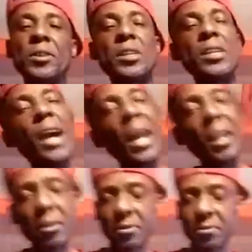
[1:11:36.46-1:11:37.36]

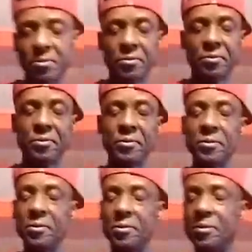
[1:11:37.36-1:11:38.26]
Girl,
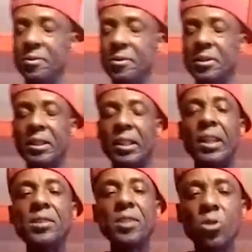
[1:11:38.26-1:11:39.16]

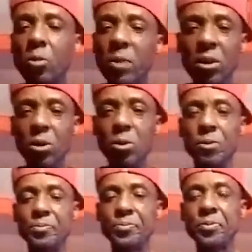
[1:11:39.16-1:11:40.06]
listen to me now.
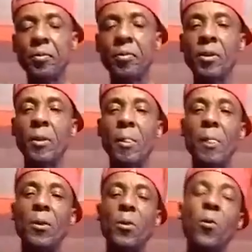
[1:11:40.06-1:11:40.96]

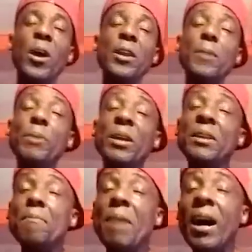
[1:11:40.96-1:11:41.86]
When the
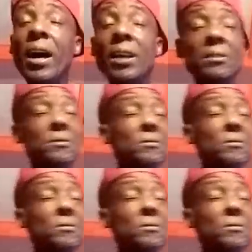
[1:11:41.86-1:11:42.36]
Pitney born